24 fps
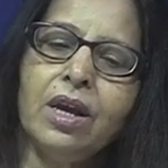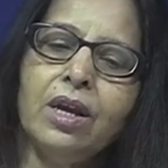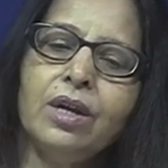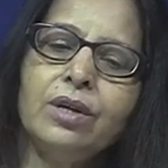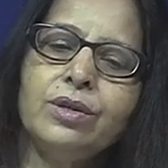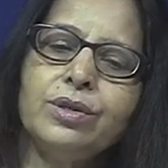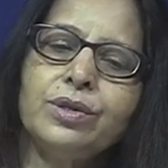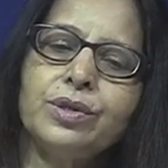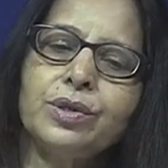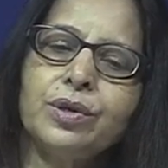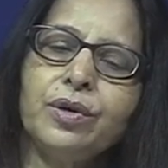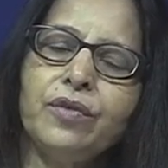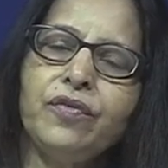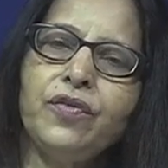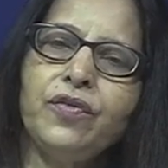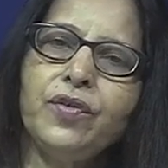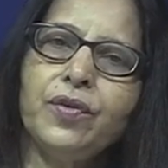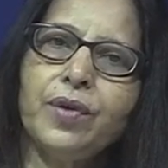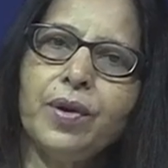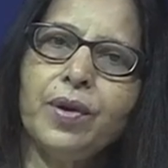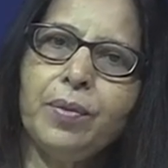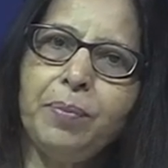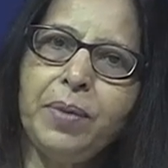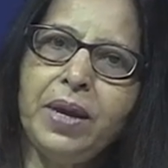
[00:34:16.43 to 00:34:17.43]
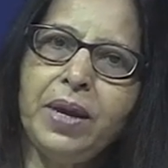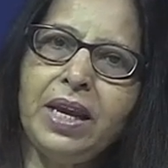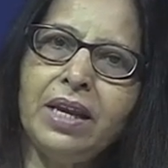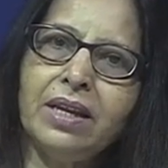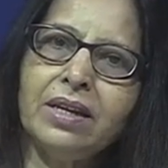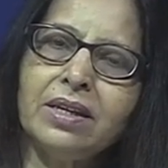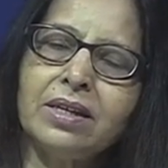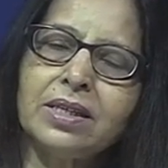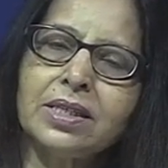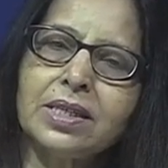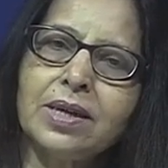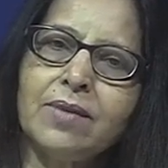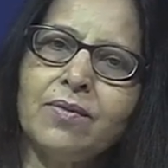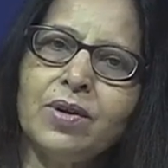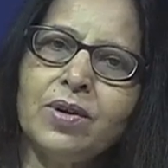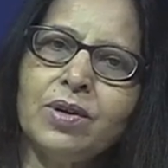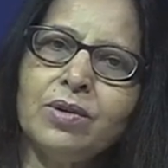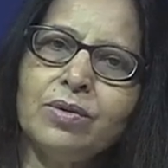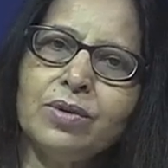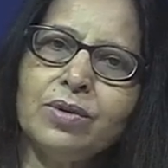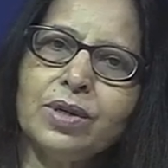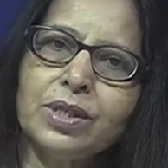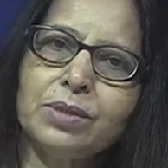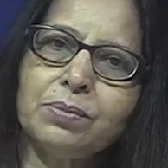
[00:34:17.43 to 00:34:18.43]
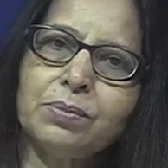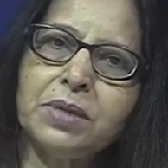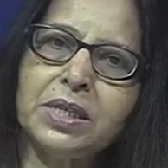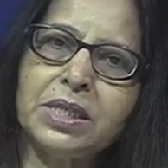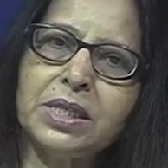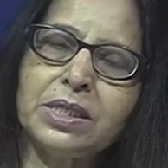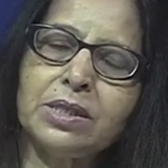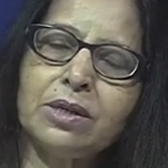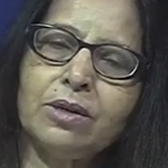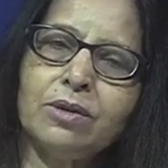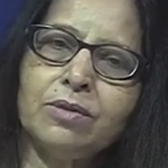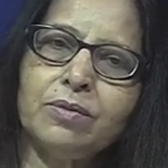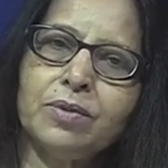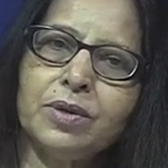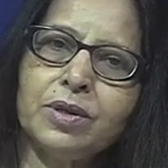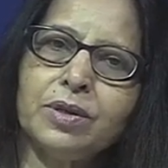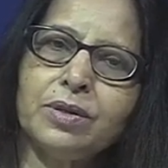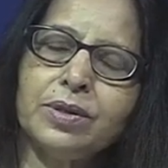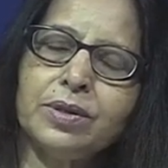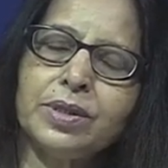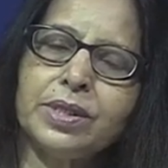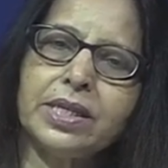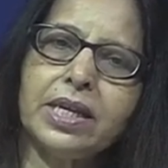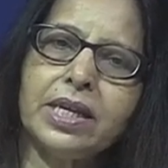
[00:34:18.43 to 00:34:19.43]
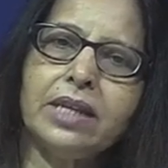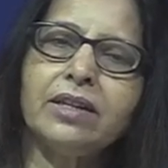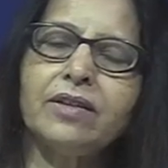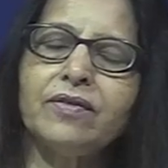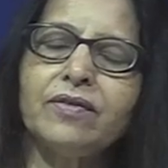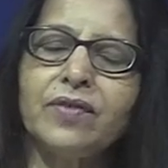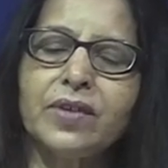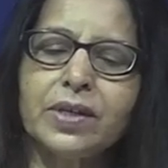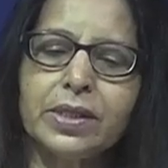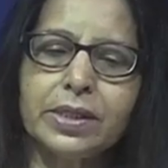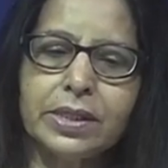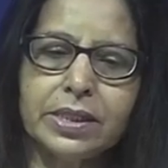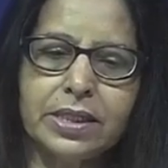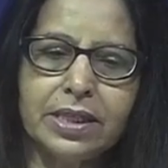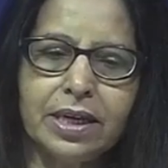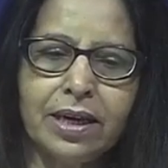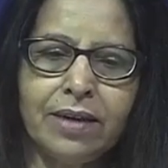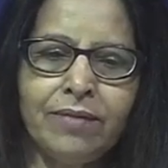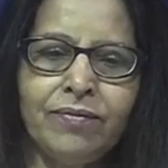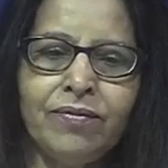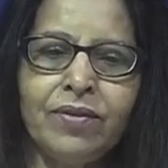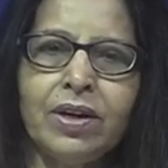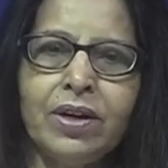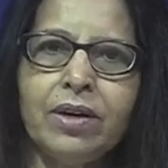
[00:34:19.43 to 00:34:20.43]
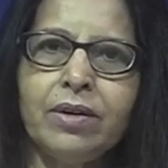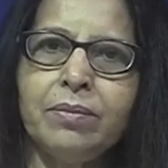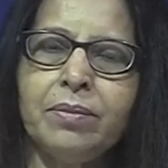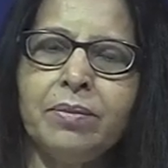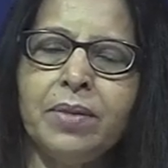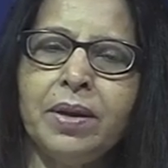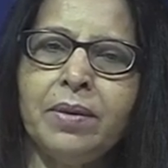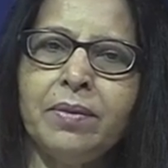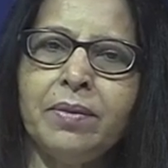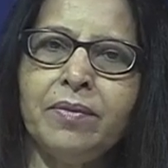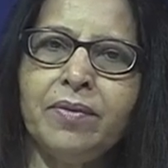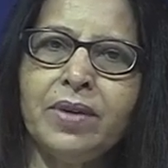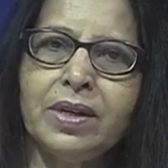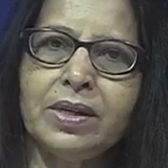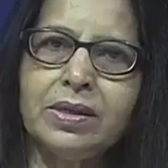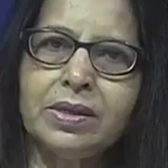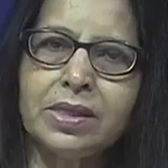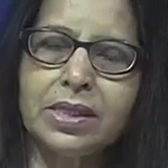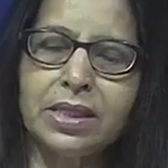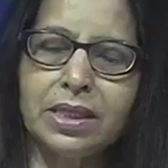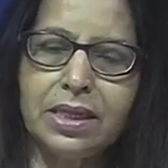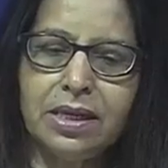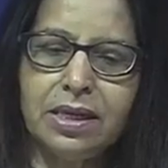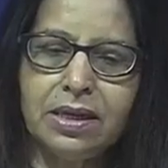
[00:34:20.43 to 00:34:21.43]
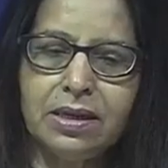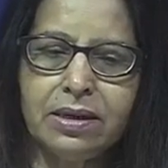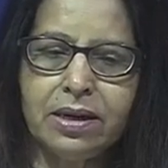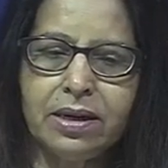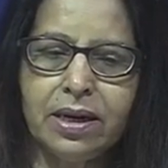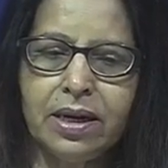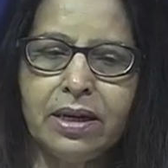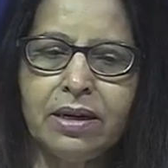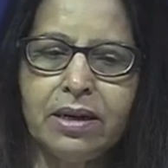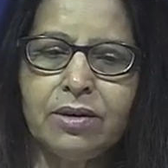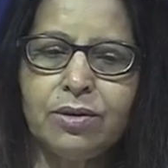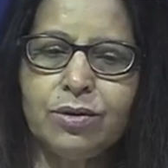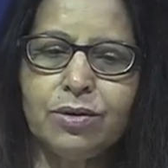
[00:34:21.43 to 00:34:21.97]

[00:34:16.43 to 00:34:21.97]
So, if you repeat, someone who has missed out what you said the first time will hear it, you